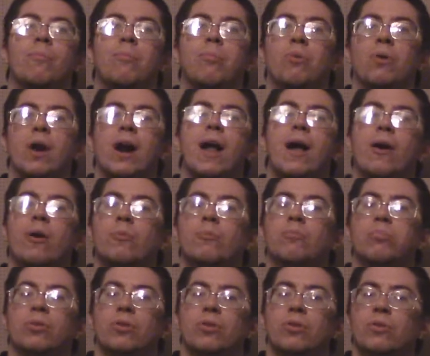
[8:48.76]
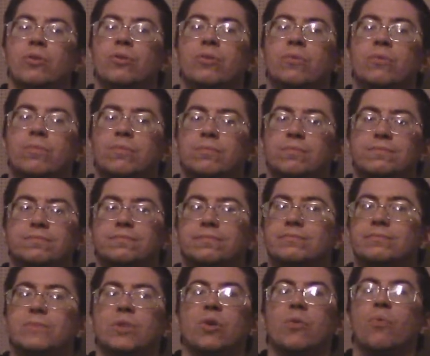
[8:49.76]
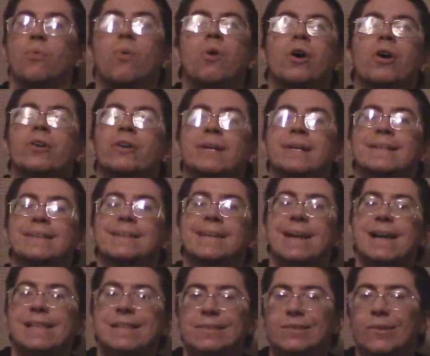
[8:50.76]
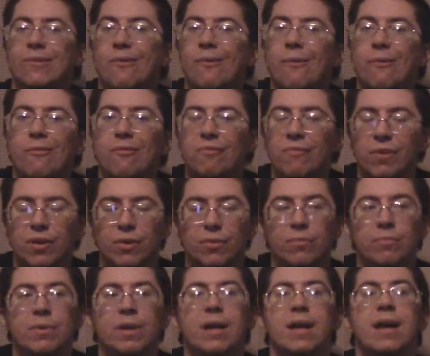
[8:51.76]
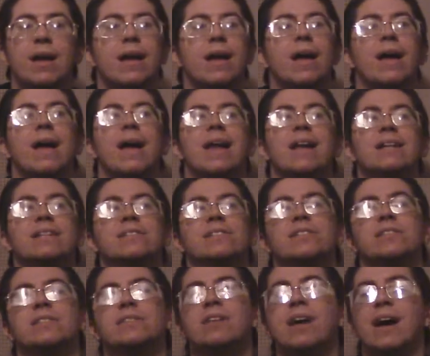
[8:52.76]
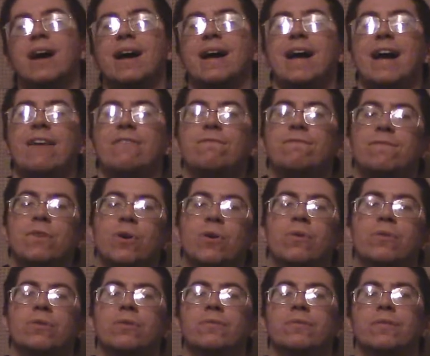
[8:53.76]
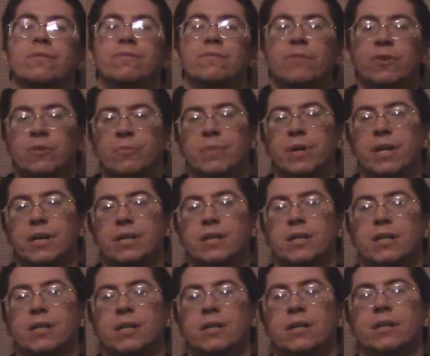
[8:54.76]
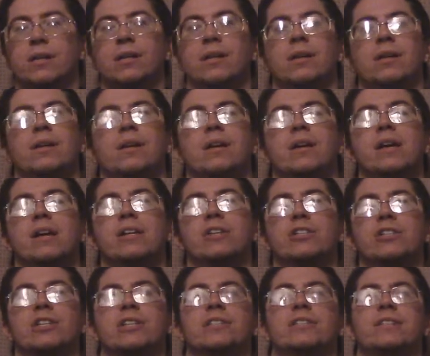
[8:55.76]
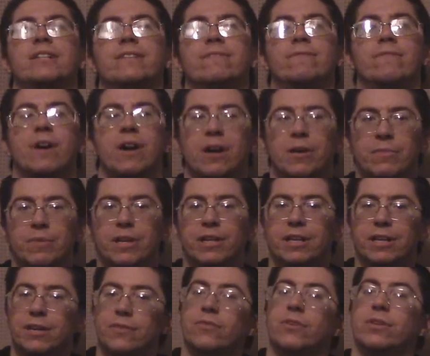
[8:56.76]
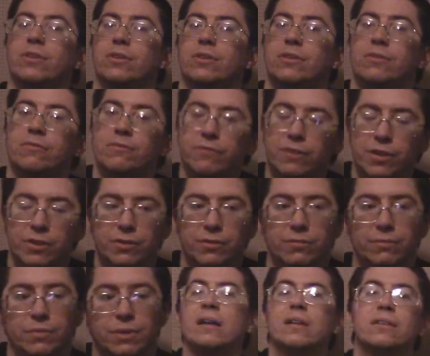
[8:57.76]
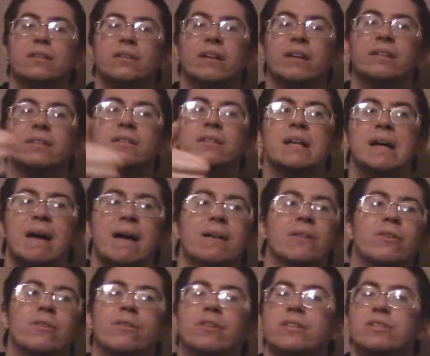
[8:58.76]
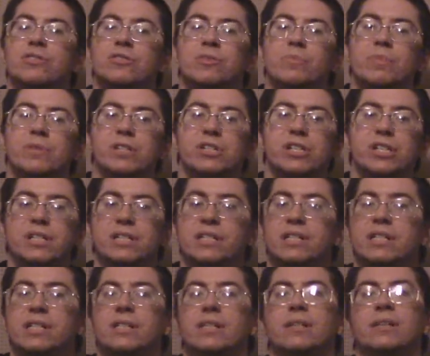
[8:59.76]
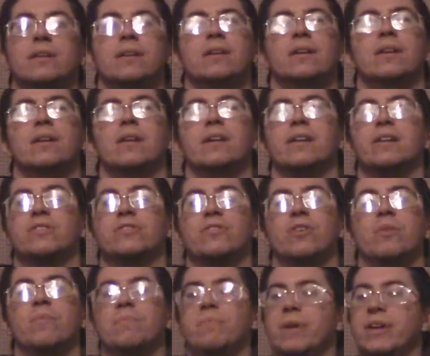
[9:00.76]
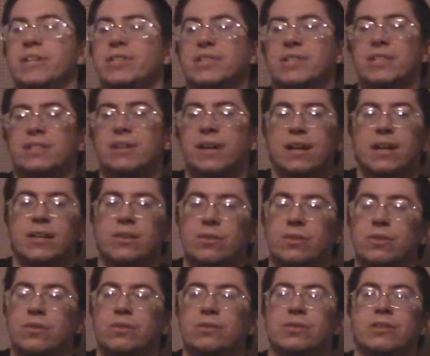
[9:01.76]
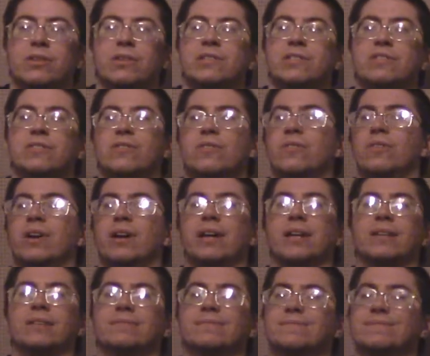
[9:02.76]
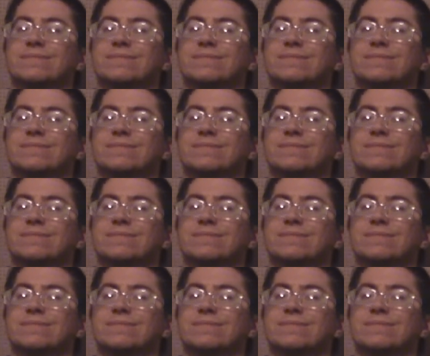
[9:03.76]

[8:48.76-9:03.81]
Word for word: brown, blue, watery tint the whole film. And it's not at fault of the filmmaker, it's just the environment given to the film. The dialogue is super cheesy. It's all basic dialogue. There's no like